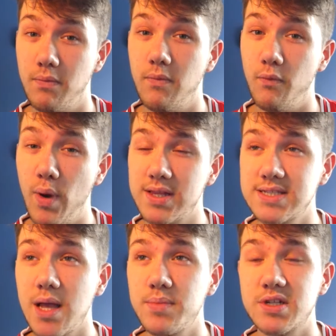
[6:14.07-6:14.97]

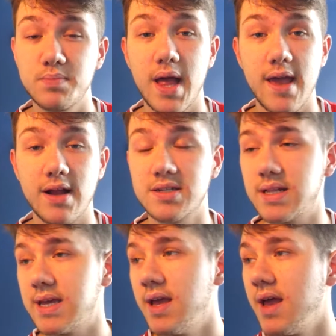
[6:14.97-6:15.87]
well-established player,
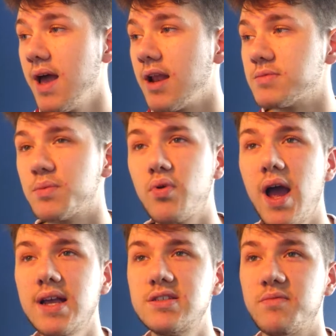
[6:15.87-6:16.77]
actually. And I'm
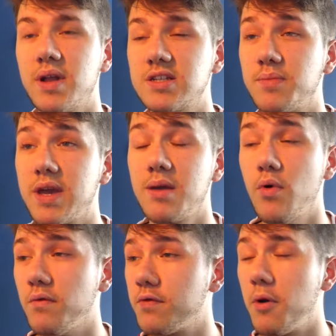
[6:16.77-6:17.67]
surprised they've managed to pick him
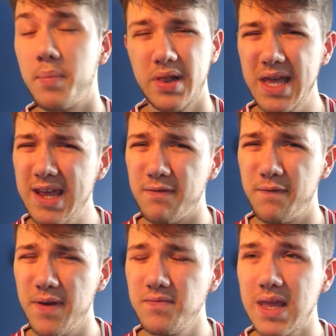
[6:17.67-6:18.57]
up for, I believe,
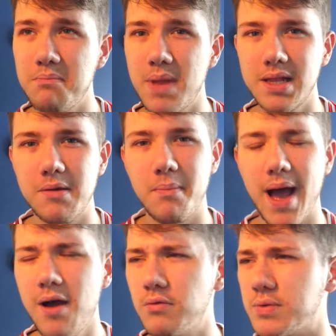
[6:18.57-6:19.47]
£15 million,
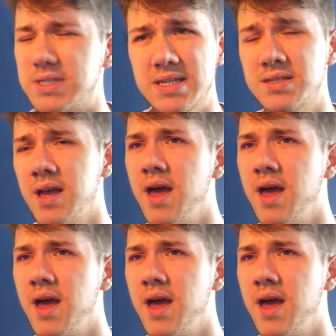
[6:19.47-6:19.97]
which is